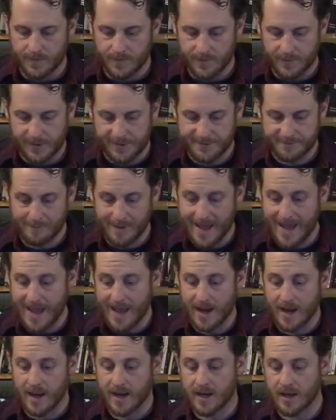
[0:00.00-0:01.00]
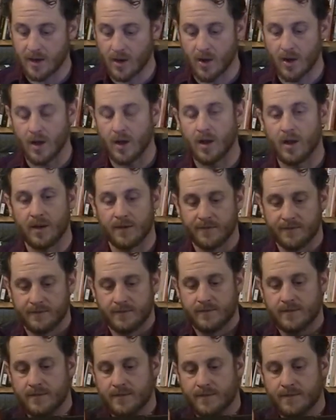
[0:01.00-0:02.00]
This bag I could
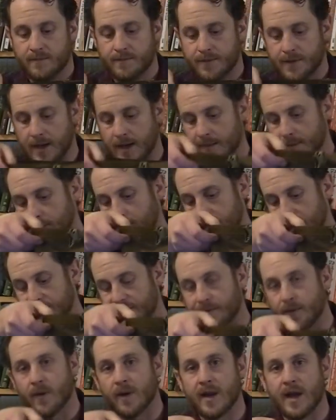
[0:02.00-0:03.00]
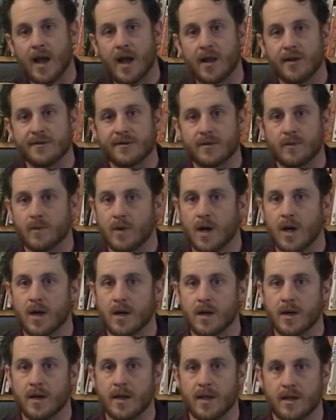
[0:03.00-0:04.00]
haul probably 4 gallons of
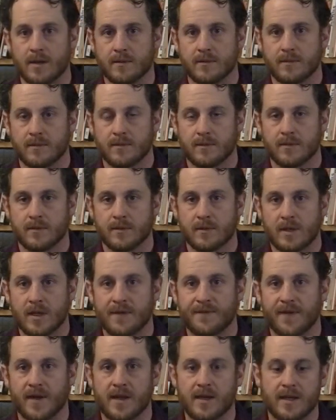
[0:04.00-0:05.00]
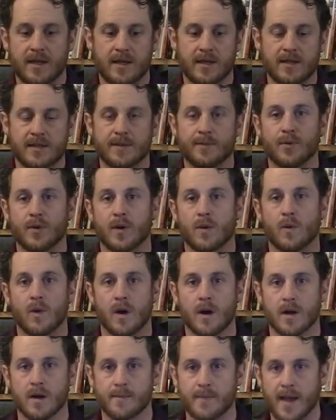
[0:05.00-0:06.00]
water in if I needed to bring
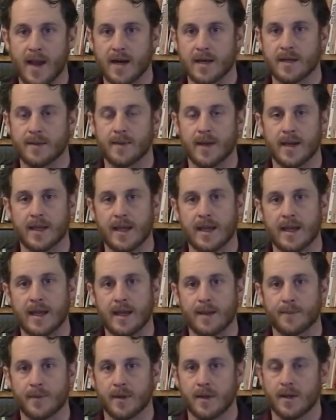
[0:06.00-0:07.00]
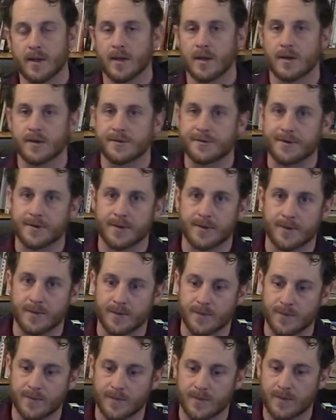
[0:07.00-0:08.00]
water back to my camp.
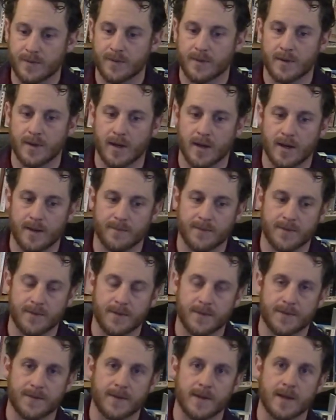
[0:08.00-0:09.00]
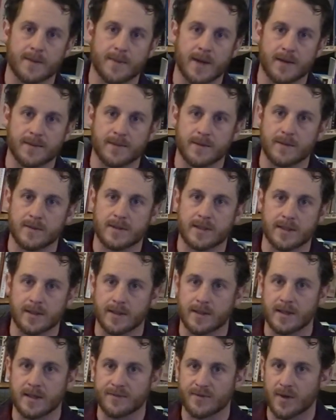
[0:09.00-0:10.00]
So you think about the
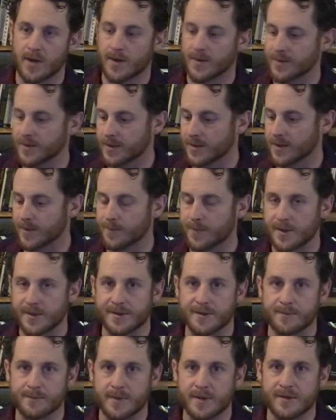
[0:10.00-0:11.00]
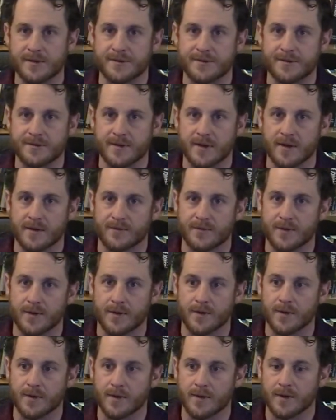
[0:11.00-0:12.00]
utility of all the little bits and pieces of
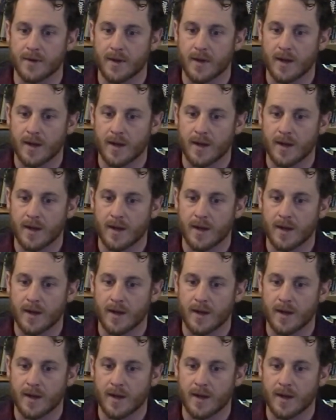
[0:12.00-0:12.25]
your